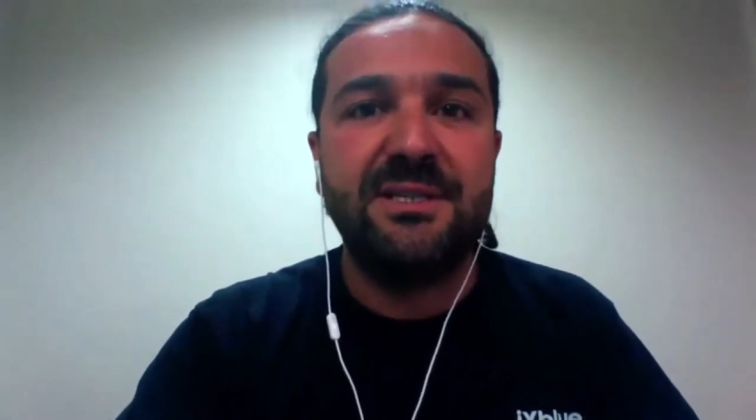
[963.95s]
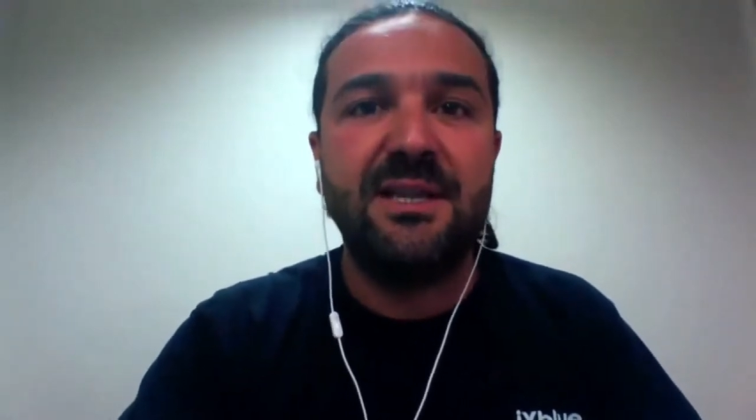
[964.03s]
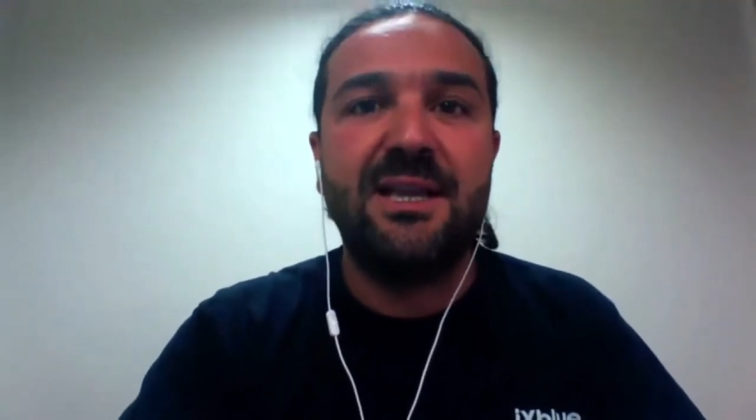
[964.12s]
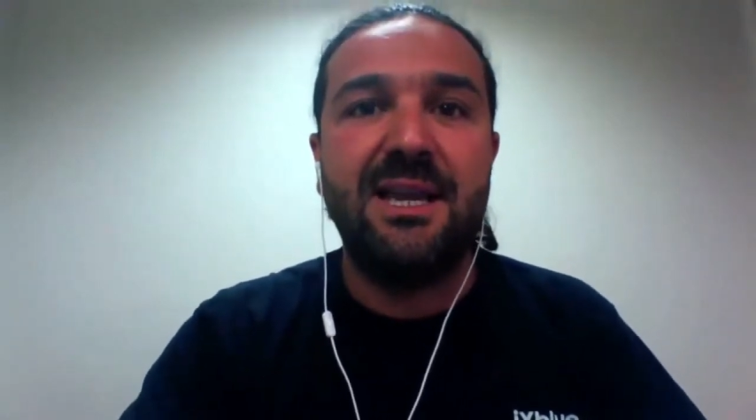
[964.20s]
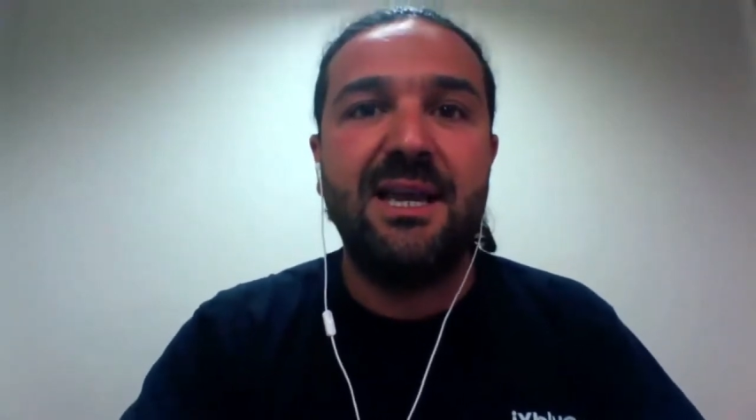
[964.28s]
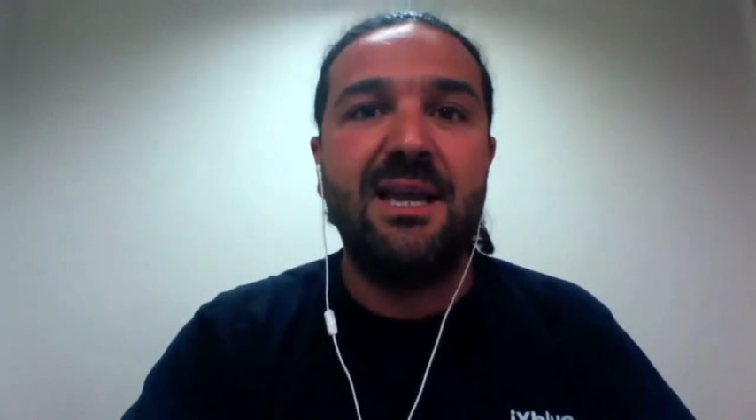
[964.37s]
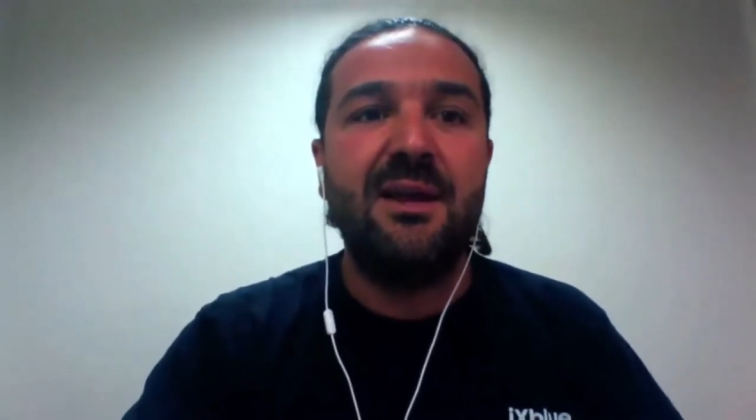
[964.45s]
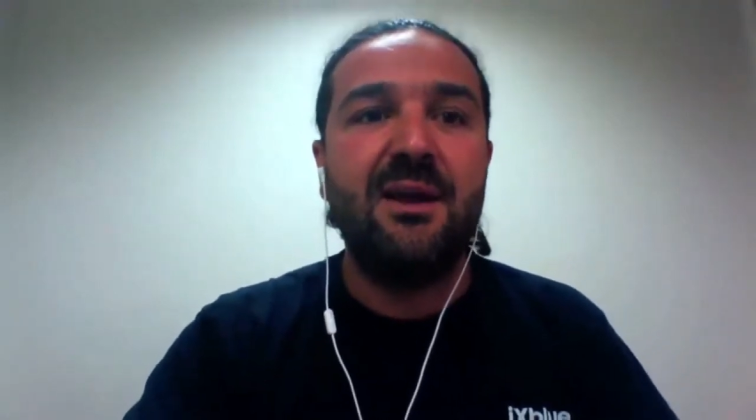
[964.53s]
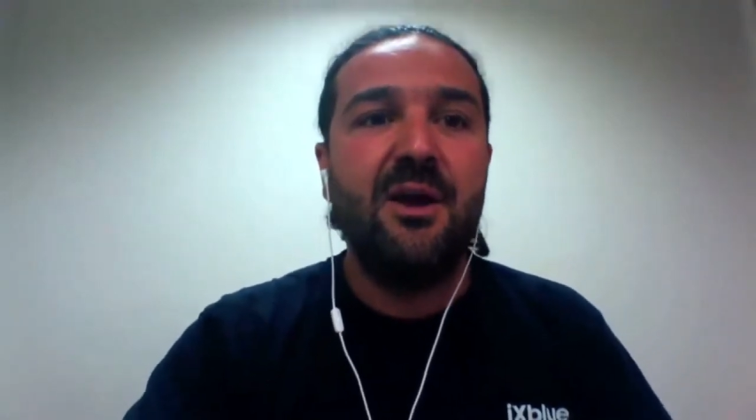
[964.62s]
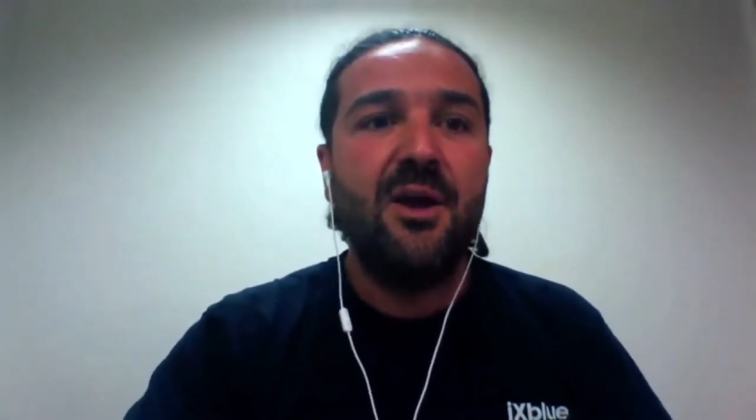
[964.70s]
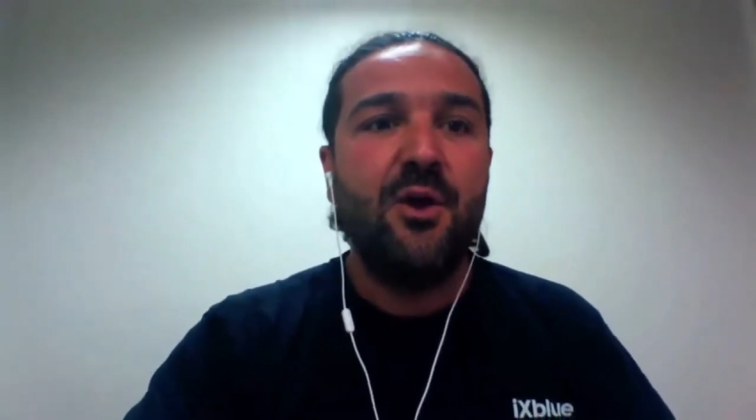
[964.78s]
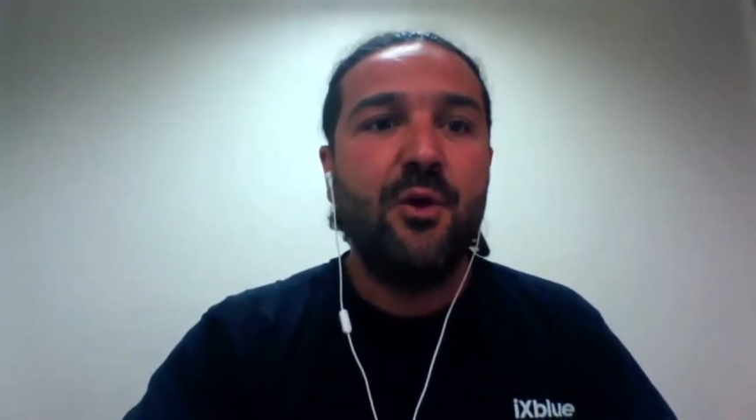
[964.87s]

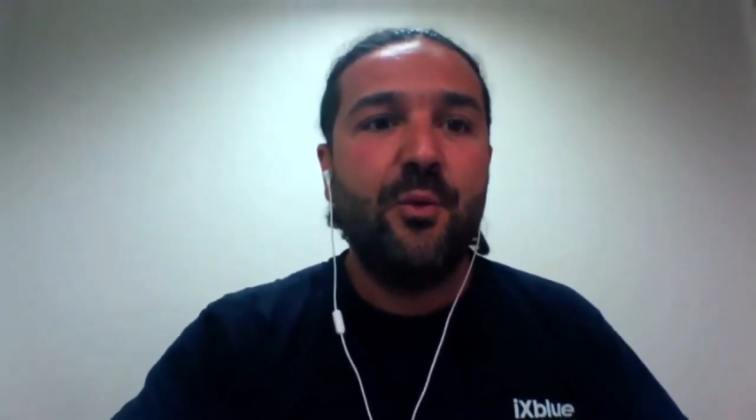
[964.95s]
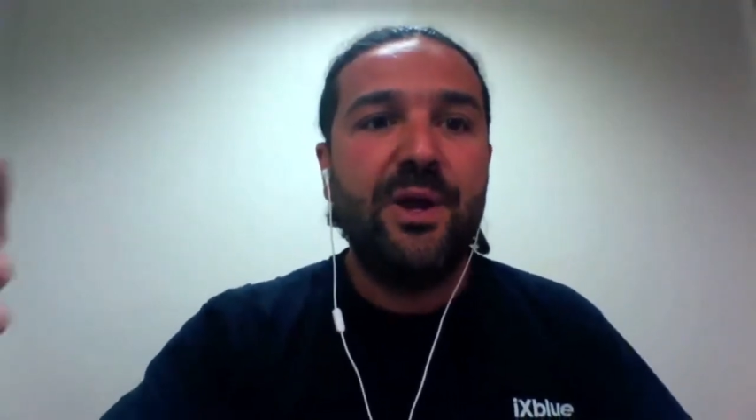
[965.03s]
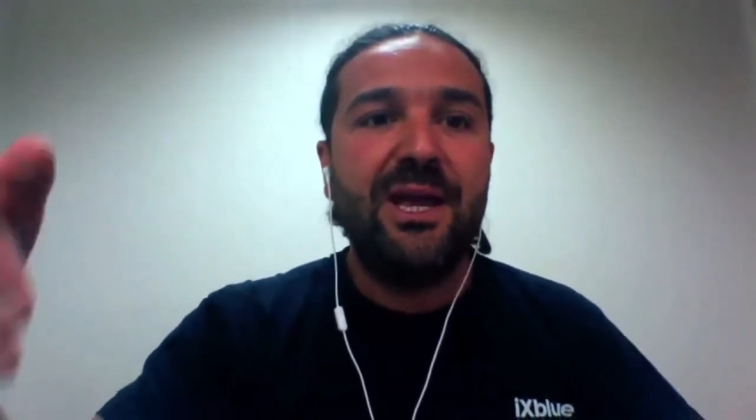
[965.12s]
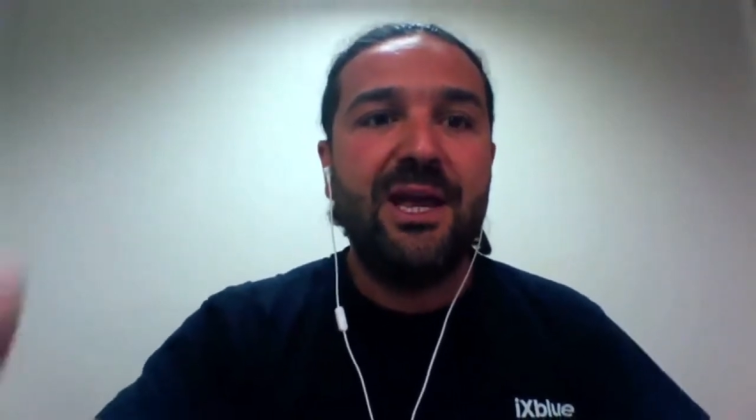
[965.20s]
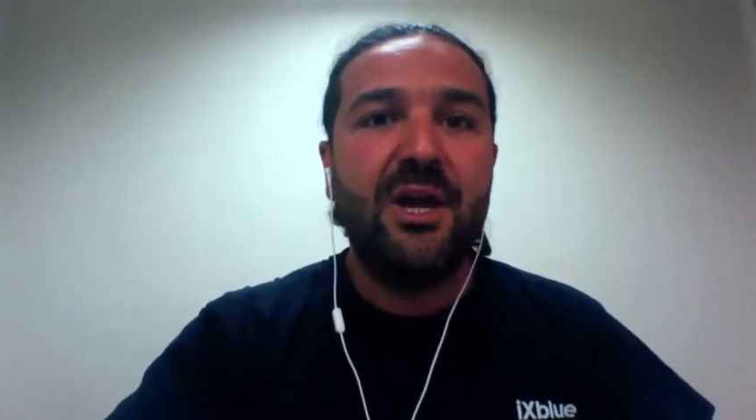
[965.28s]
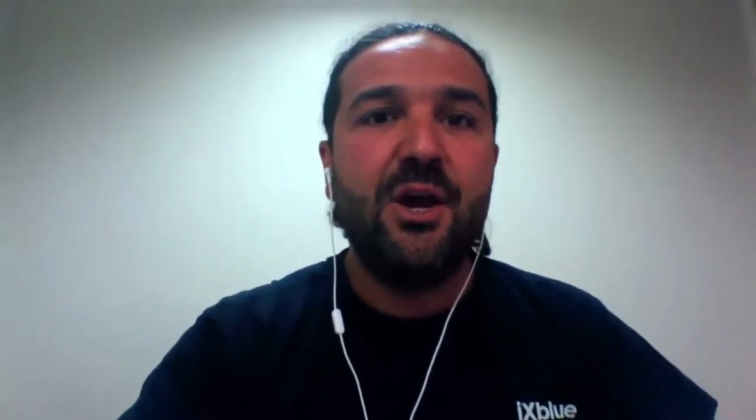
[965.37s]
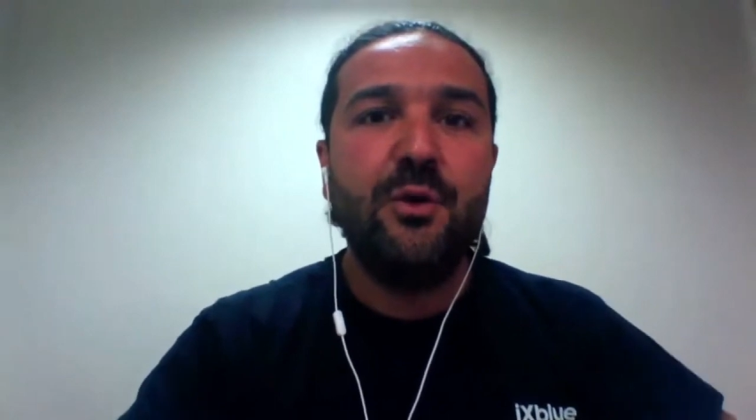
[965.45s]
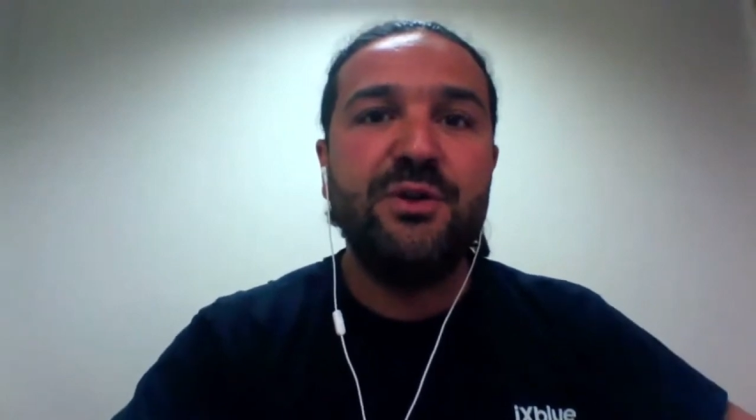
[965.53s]
Recently, we